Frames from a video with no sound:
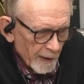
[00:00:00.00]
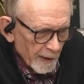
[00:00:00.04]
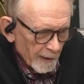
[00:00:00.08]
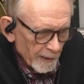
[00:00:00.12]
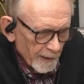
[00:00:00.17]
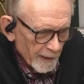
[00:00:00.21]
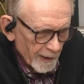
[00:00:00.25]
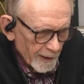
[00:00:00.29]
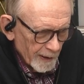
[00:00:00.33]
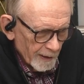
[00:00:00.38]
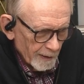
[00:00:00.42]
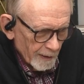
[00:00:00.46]

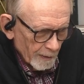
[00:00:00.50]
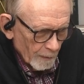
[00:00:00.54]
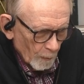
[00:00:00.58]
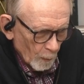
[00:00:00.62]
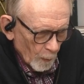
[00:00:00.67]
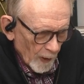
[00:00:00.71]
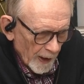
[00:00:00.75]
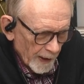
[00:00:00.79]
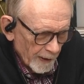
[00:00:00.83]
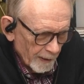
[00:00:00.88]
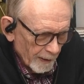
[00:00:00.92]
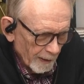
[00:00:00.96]
the
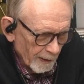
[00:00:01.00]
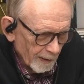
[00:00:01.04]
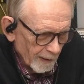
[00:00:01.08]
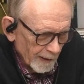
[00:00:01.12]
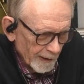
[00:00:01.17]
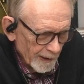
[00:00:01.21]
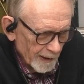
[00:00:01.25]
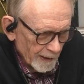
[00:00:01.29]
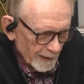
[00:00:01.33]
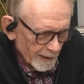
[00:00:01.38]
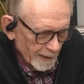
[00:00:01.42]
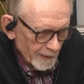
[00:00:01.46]
wet
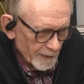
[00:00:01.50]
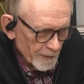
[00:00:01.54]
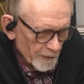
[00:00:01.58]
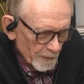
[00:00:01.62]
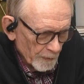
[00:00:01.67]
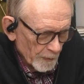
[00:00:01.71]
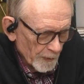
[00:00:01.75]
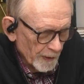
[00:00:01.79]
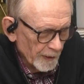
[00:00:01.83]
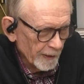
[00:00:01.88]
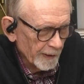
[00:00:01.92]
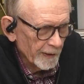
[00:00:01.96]
hulling is
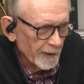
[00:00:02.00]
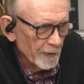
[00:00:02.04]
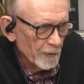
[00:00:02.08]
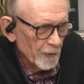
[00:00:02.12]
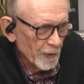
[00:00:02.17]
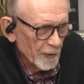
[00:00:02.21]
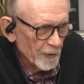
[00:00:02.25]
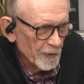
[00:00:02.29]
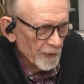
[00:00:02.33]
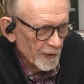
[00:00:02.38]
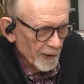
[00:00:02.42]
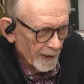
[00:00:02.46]
really
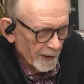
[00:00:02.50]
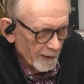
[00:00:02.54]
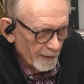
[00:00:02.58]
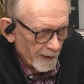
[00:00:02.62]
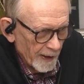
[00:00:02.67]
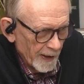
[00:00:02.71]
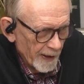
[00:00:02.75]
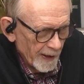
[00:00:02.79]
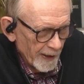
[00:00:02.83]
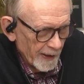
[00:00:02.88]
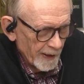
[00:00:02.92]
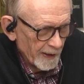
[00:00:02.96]
just
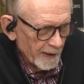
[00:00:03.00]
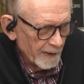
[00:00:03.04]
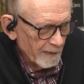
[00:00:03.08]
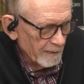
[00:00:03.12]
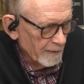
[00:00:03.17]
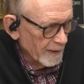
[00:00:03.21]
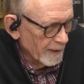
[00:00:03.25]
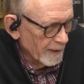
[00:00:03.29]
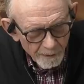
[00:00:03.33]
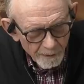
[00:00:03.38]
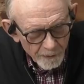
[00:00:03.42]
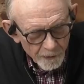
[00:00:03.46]
a
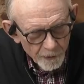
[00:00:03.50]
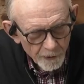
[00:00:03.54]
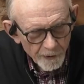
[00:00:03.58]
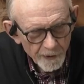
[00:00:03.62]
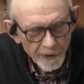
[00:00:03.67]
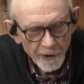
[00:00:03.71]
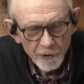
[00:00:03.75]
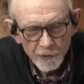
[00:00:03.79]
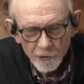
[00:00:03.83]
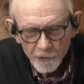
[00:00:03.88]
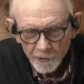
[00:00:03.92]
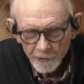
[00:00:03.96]

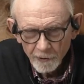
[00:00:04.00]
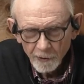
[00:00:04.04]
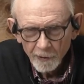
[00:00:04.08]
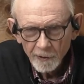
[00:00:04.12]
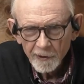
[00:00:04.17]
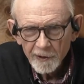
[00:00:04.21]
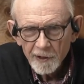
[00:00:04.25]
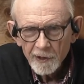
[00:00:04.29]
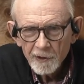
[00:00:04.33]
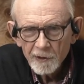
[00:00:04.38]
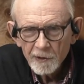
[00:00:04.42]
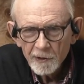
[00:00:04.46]
traditional
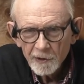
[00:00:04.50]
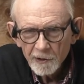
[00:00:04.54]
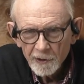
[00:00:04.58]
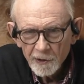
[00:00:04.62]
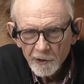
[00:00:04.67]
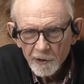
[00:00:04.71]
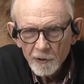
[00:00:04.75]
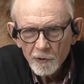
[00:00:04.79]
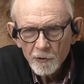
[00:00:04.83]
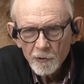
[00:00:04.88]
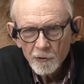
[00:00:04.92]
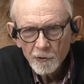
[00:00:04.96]

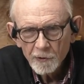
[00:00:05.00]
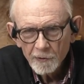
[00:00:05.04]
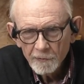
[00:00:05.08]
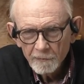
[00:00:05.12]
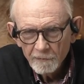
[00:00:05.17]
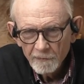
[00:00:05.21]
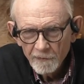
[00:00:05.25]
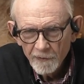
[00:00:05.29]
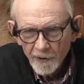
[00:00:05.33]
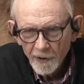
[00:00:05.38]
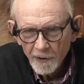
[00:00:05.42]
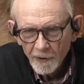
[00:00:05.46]

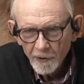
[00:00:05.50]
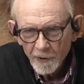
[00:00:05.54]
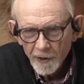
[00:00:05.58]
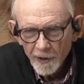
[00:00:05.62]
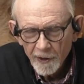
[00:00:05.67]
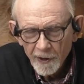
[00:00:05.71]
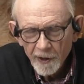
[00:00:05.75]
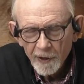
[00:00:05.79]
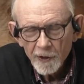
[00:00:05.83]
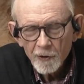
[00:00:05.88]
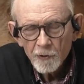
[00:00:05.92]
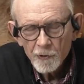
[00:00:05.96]
Indonesian
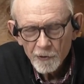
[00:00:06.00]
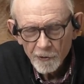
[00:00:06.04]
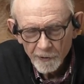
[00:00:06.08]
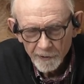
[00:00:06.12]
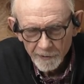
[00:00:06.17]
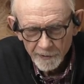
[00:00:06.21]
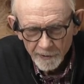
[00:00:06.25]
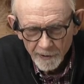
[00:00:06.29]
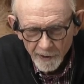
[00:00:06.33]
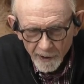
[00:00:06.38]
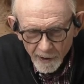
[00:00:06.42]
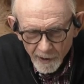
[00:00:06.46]

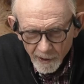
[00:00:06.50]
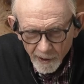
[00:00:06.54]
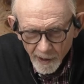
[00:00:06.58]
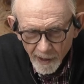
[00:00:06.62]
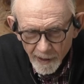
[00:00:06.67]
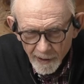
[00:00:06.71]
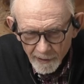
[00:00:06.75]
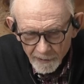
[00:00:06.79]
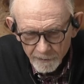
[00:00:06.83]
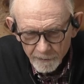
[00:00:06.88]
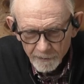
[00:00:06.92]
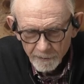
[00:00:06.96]
variation
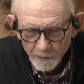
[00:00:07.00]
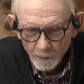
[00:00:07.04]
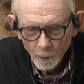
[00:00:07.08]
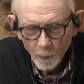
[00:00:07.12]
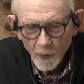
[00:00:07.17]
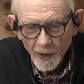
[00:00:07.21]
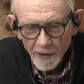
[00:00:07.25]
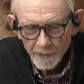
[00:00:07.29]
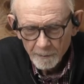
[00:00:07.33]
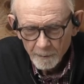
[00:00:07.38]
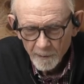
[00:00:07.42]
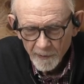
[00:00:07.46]
on the
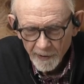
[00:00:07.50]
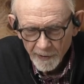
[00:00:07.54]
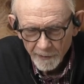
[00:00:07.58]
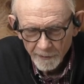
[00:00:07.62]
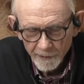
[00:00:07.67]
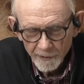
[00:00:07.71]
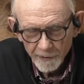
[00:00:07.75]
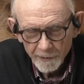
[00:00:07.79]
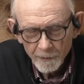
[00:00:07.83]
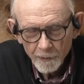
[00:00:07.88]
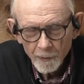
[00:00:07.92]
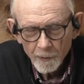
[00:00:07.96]
wet
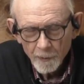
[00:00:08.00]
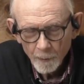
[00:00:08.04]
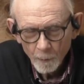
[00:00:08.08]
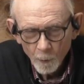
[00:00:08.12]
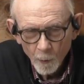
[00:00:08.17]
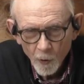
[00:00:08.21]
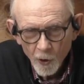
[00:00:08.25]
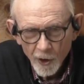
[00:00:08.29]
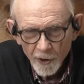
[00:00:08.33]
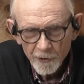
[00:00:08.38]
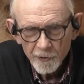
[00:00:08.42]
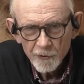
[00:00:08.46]
method or the
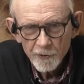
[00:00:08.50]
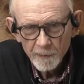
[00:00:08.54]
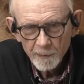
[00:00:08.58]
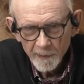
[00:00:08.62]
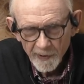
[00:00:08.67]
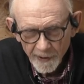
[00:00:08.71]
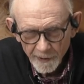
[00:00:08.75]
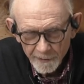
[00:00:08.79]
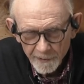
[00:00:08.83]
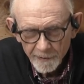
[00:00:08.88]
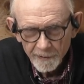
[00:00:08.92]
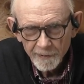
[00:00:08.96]
washed
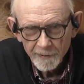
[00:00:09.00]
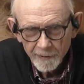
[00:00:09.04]
method.